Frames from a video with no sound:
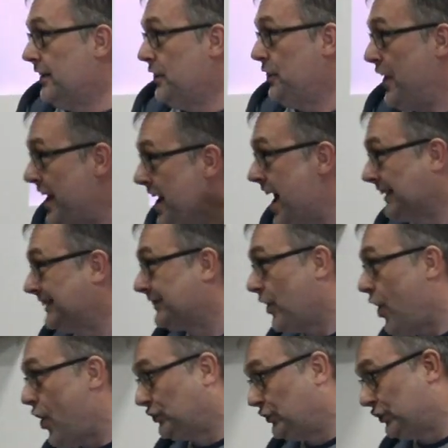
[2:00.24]
Then I
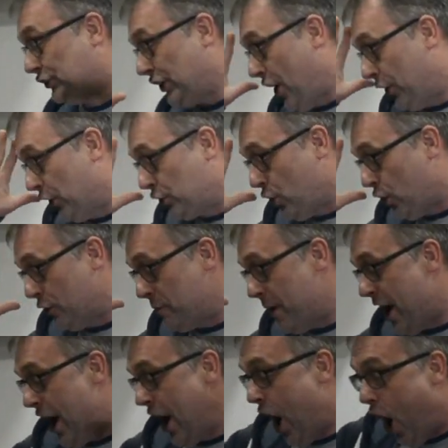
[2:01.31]
start to see out the corner of my
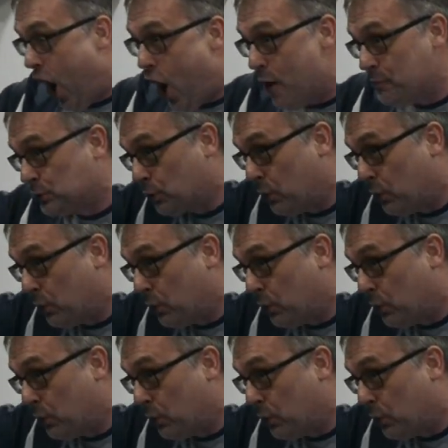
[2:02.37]
eye, arms